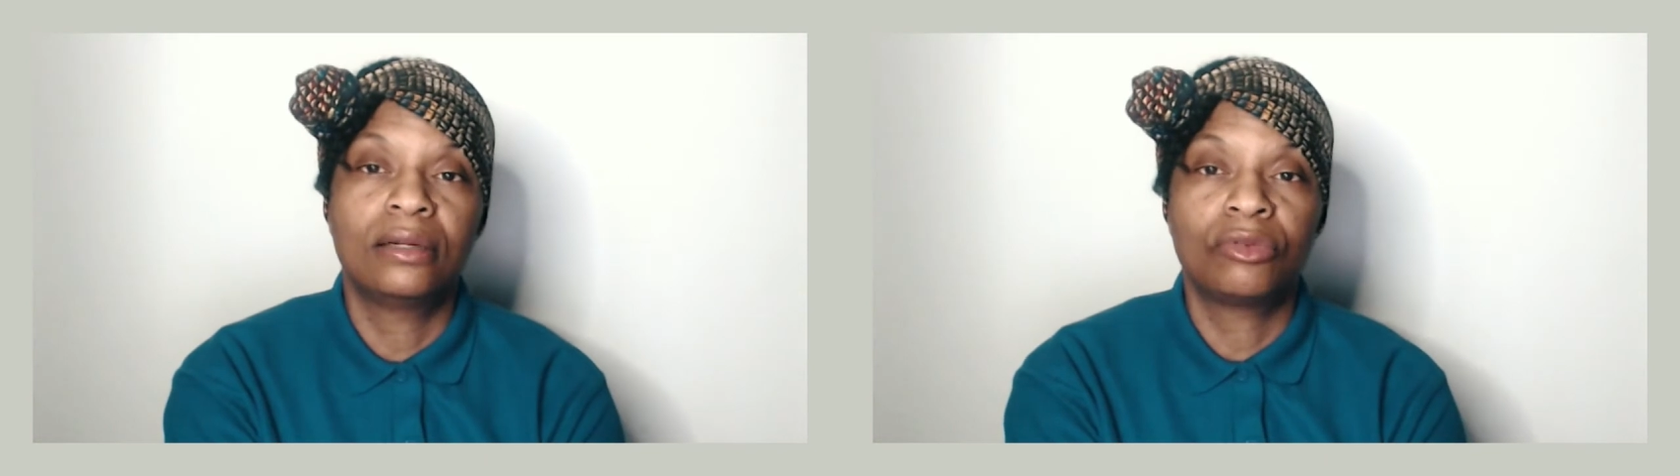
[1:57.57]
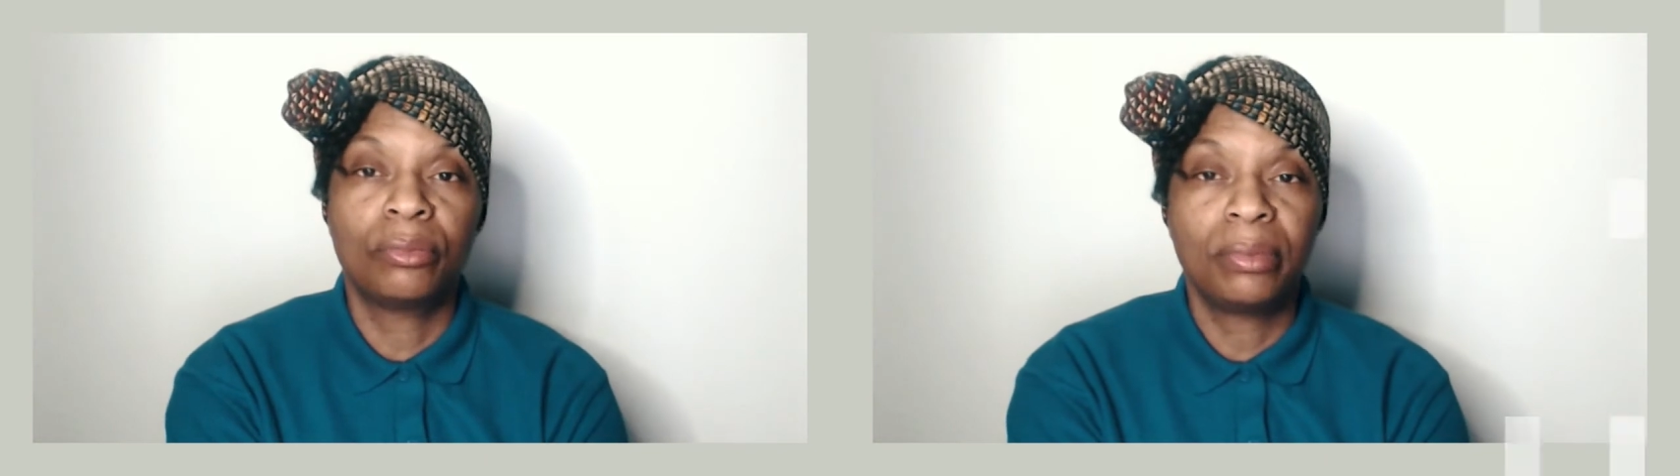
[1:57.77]

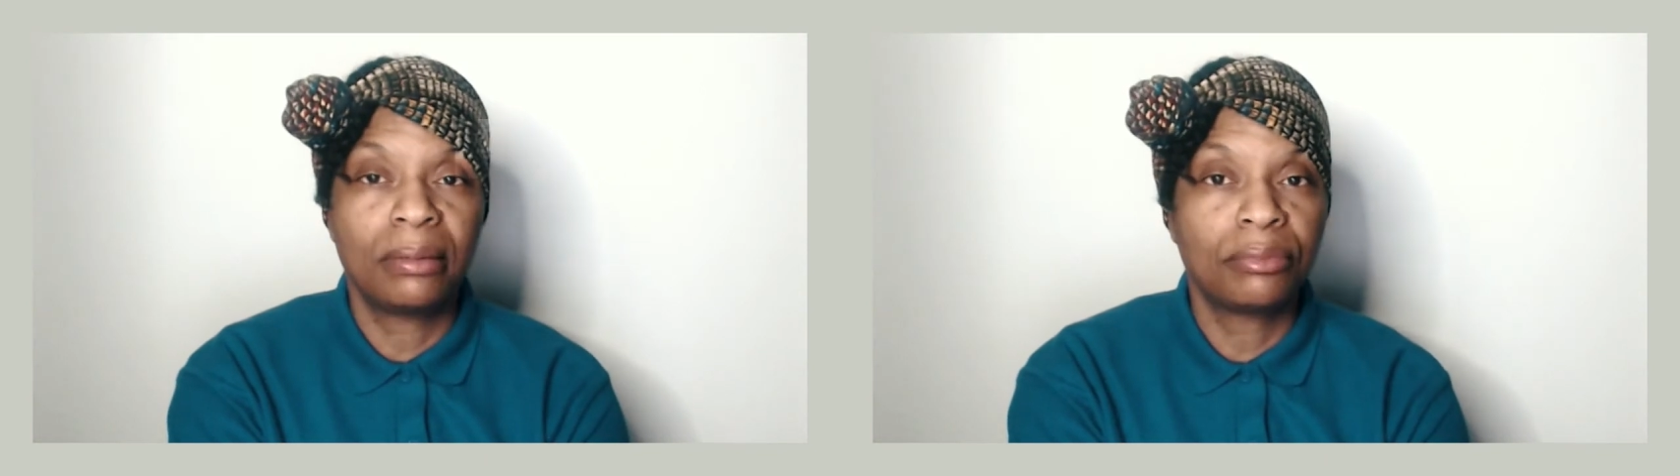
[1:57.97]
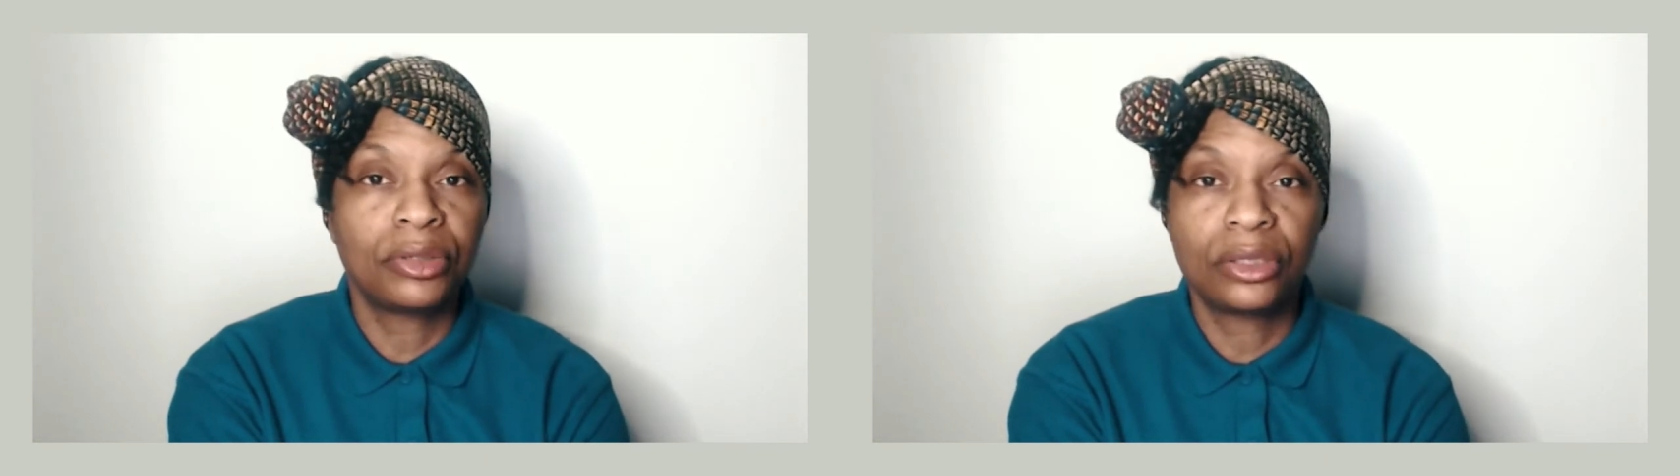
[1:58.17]

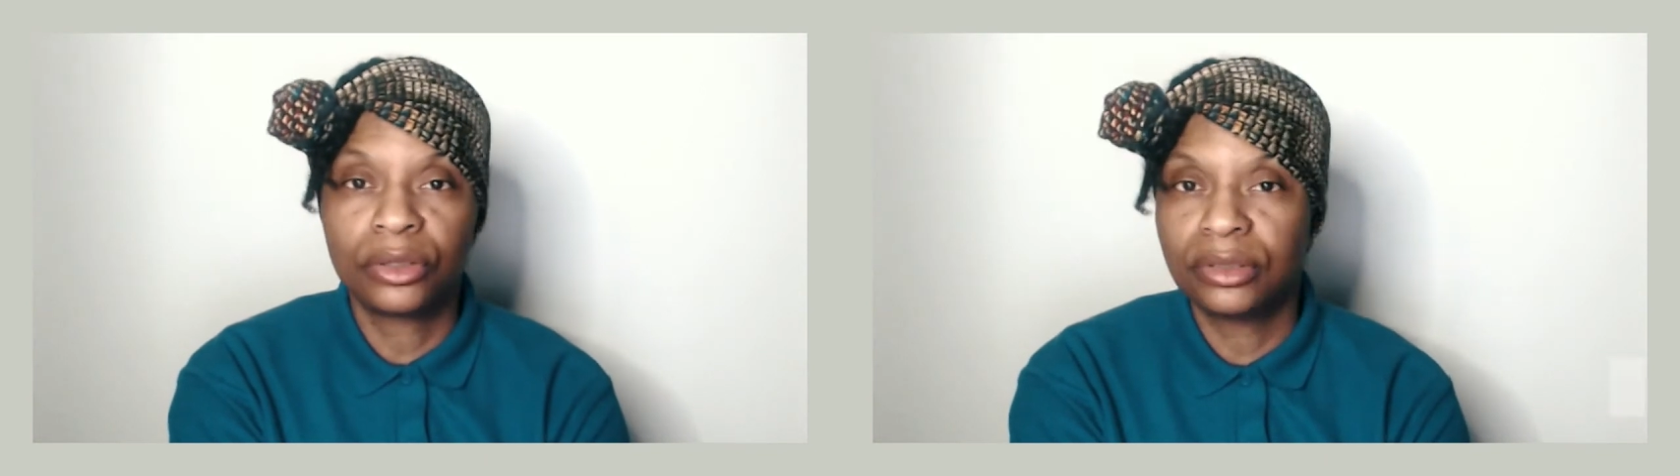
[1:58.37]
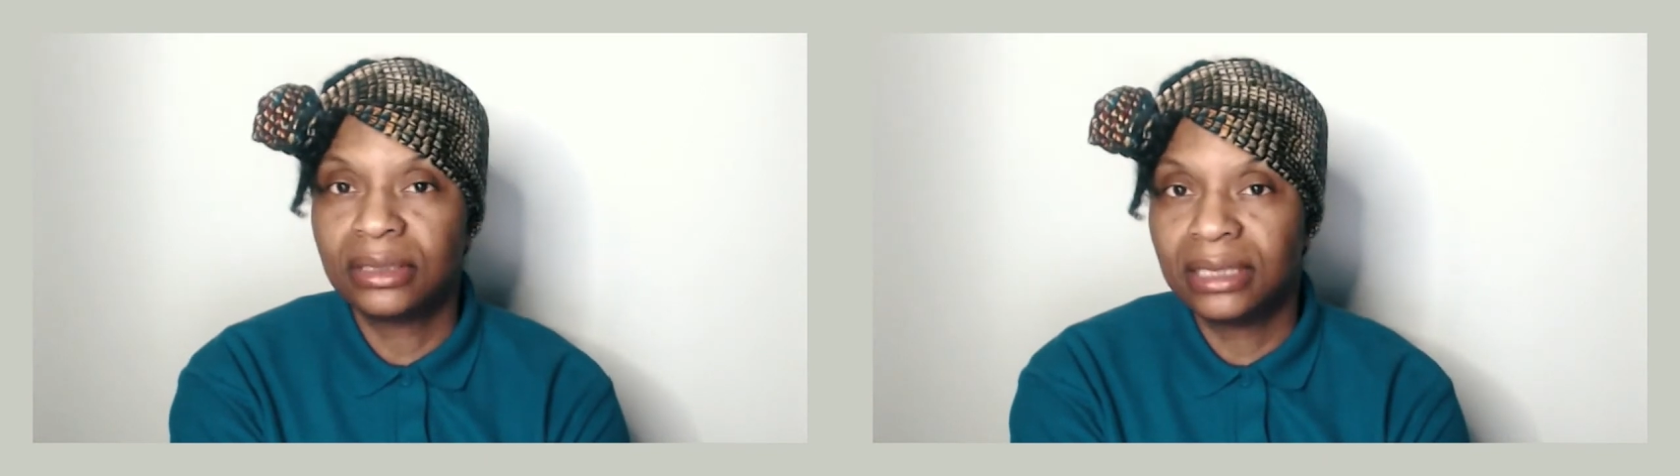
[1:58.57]
remembering
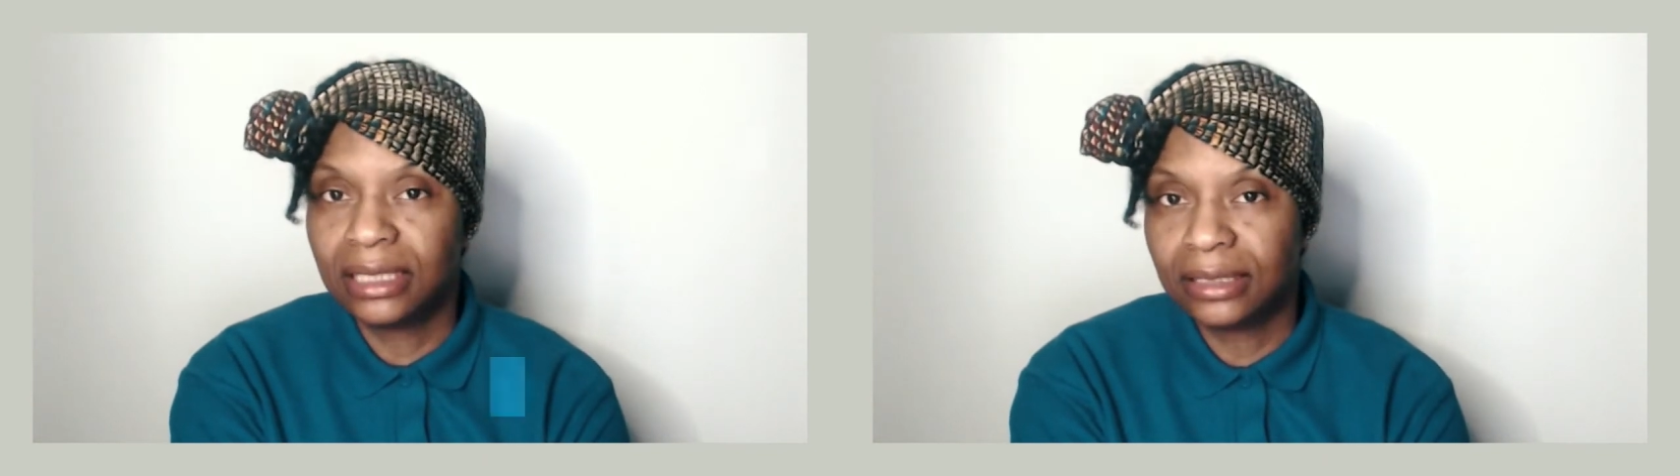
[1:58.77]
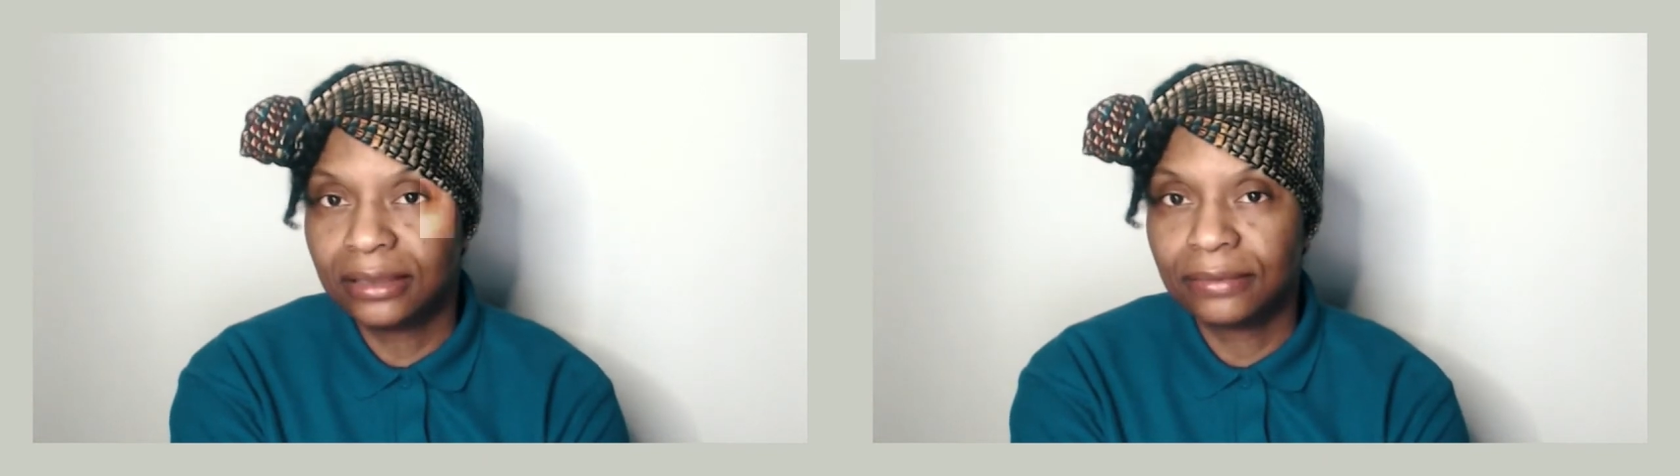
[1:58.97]
or
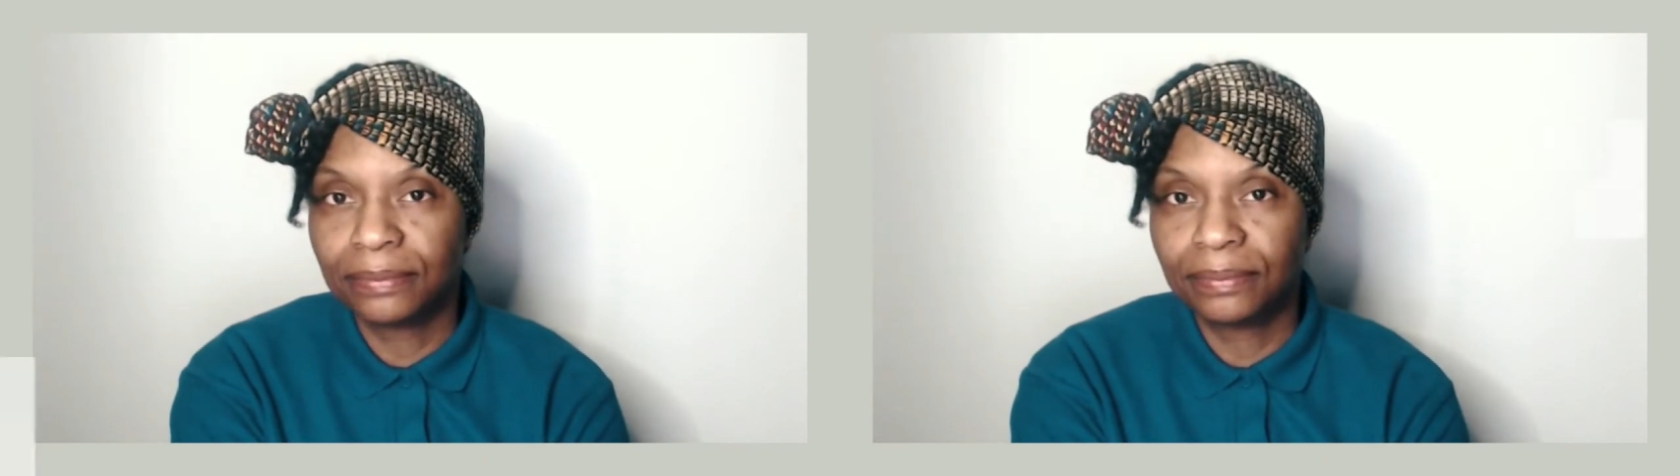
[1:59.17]
dealing.